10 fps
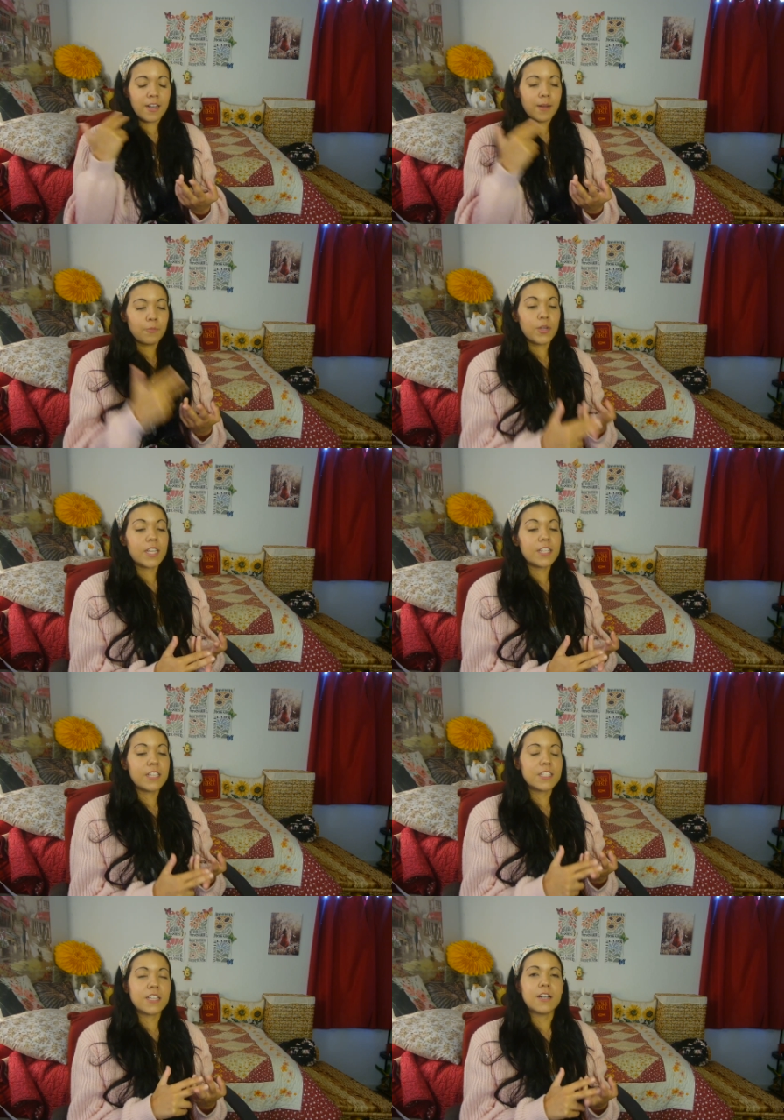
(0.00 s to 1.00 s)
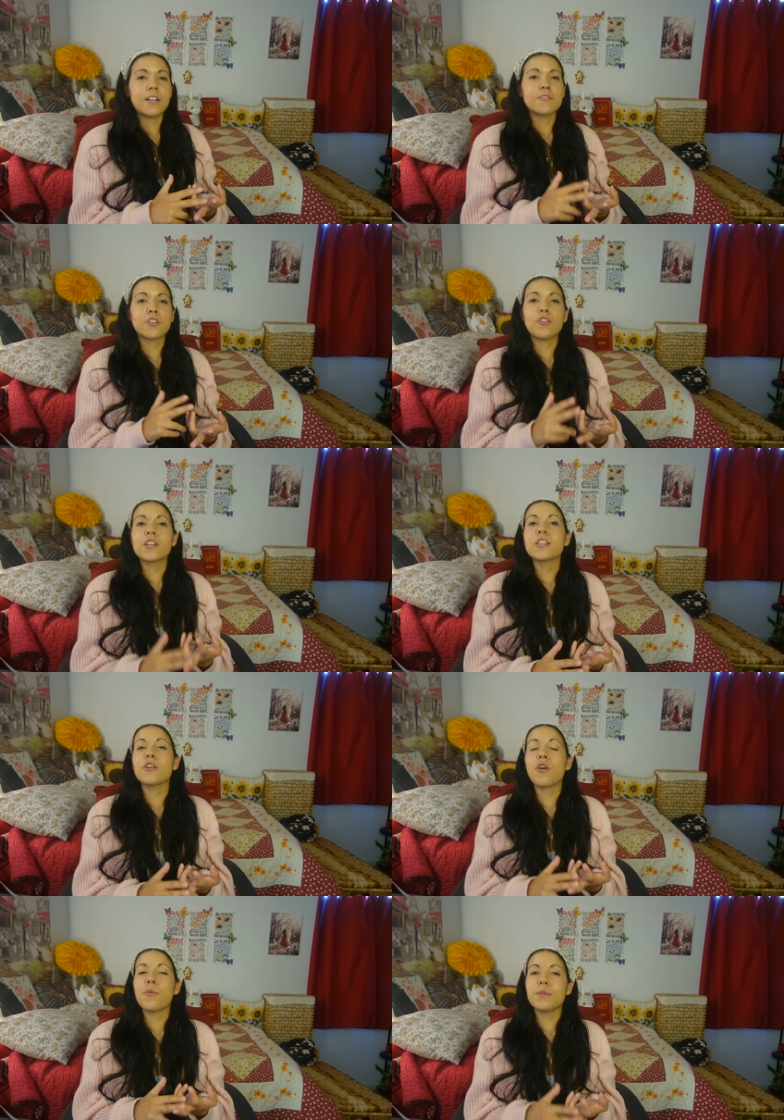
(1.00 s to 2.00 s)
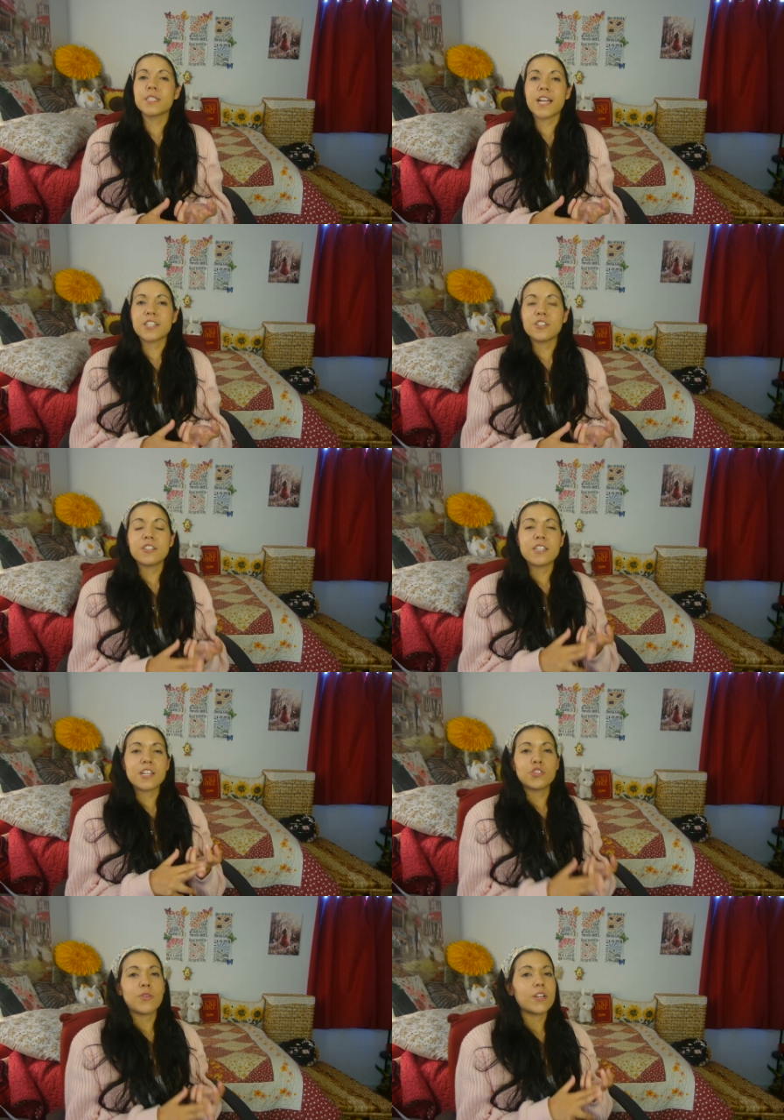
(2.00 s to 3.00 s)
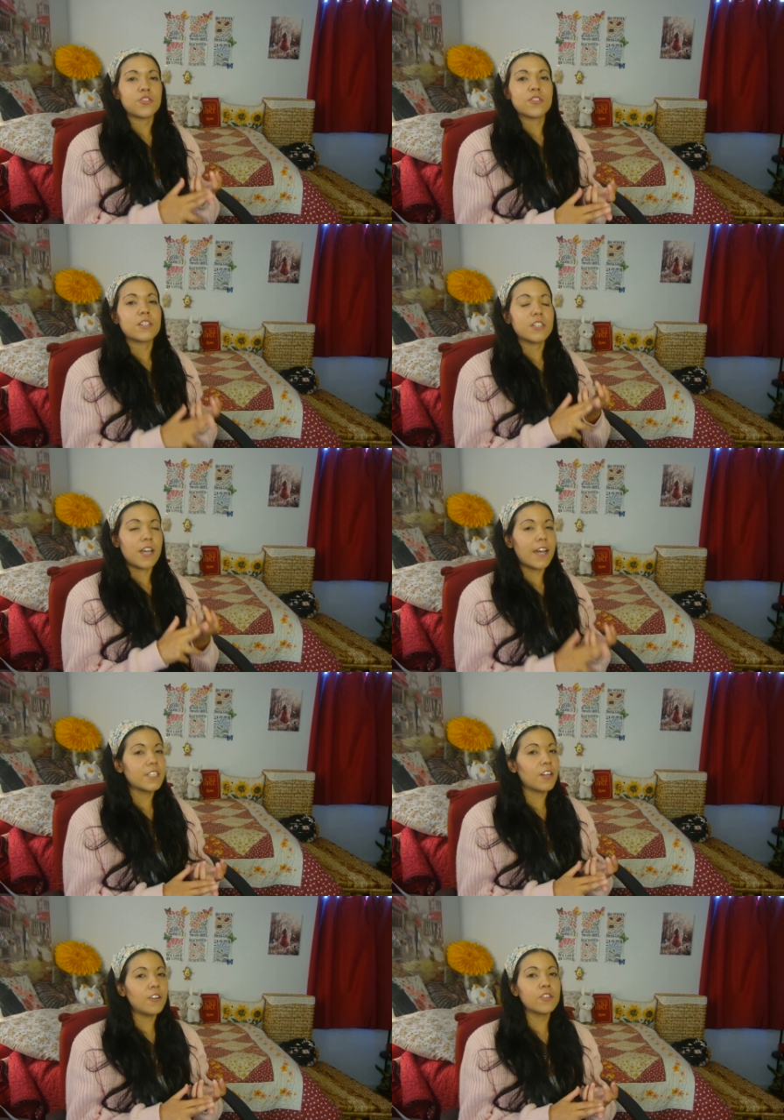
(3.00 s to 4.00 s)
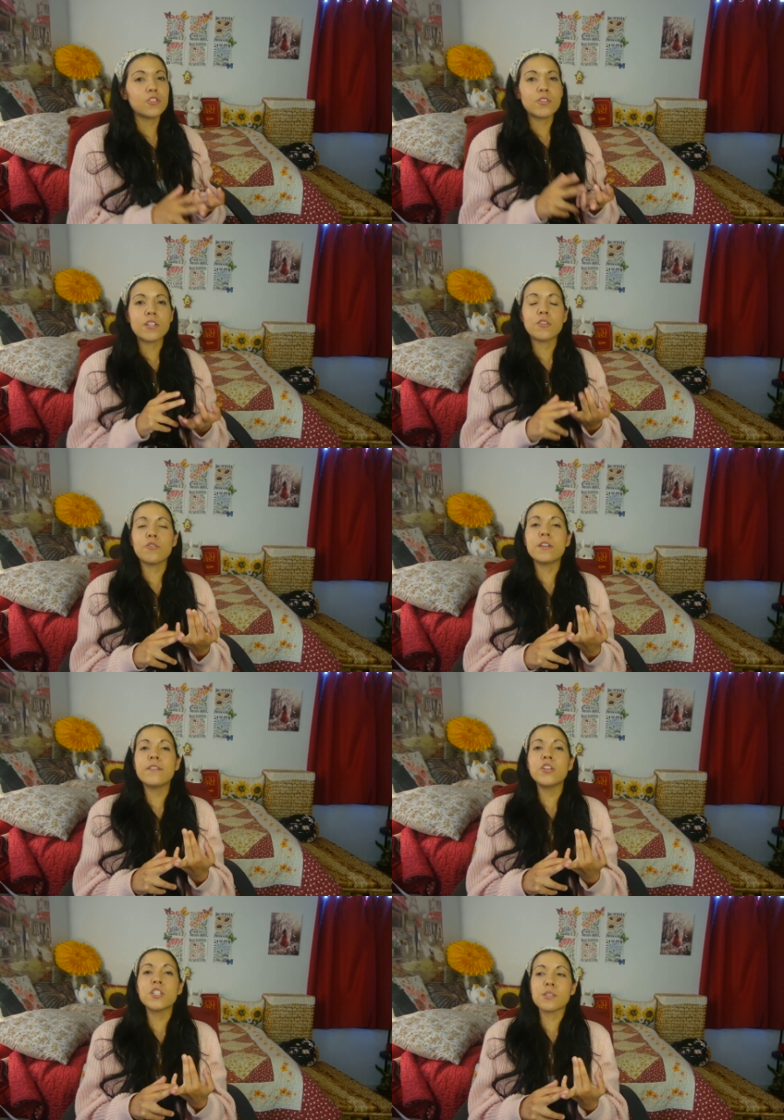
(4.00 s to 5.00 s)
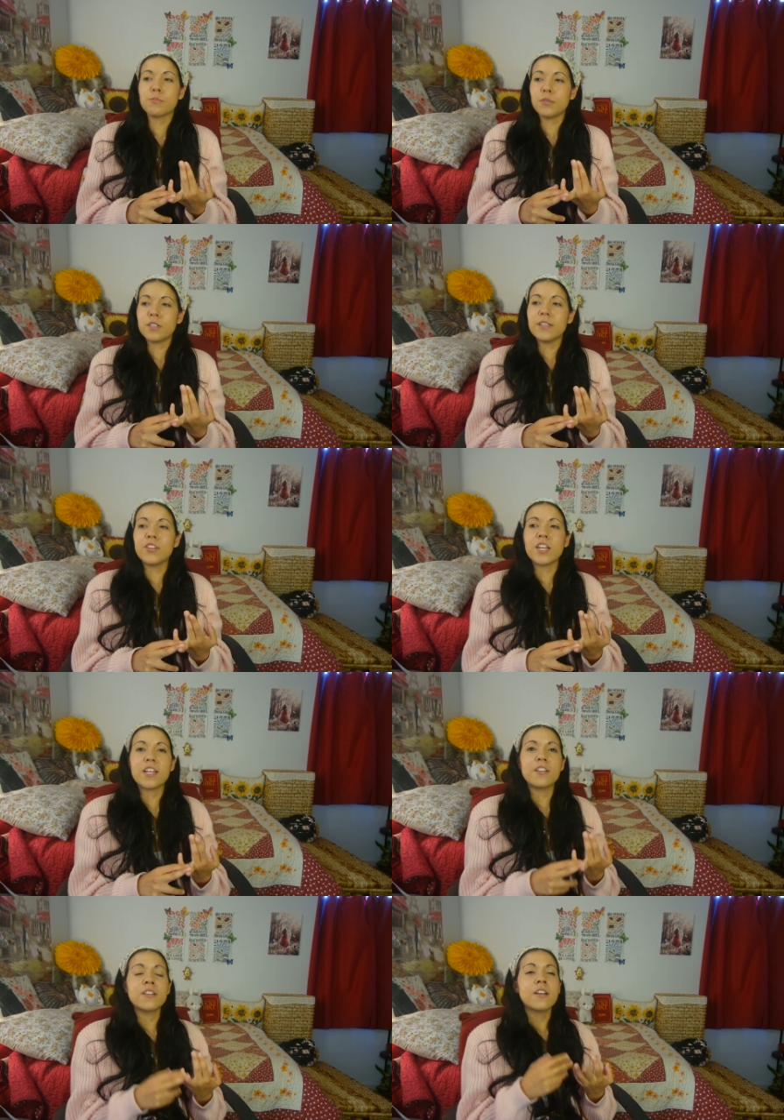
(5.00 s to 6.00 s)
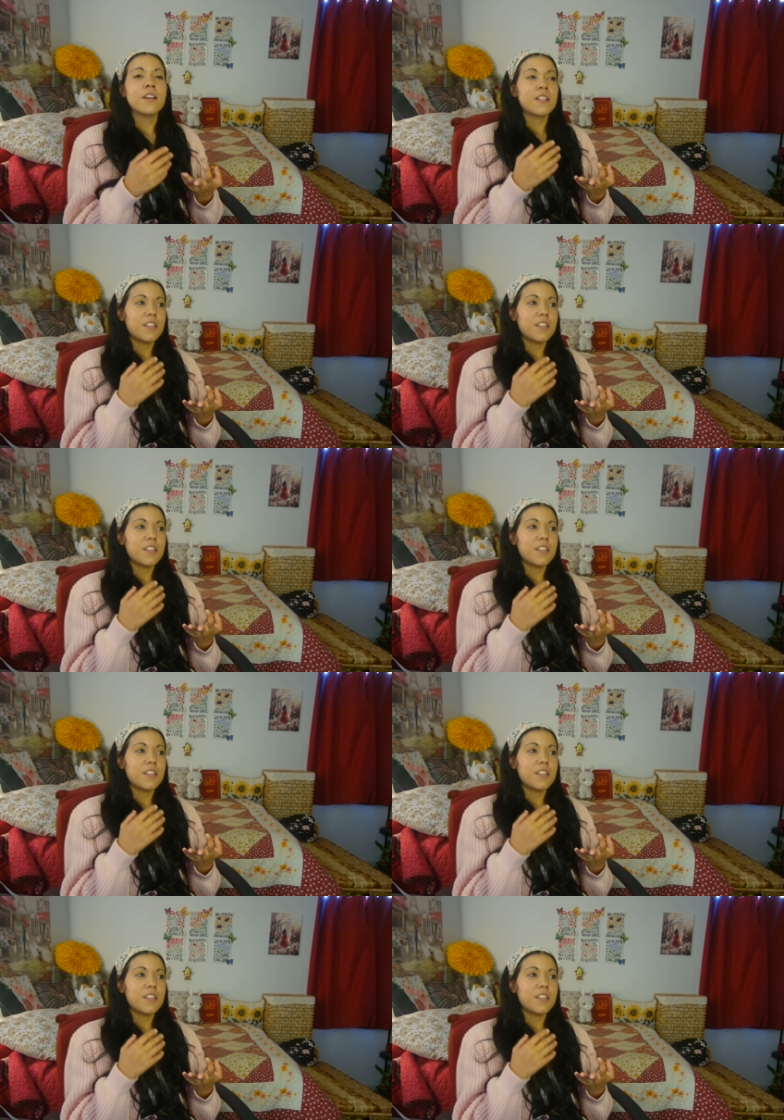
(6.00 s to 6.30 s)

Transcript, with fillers: um, wickedness of turning their own possessions and treasures into idolatry, or even just believing in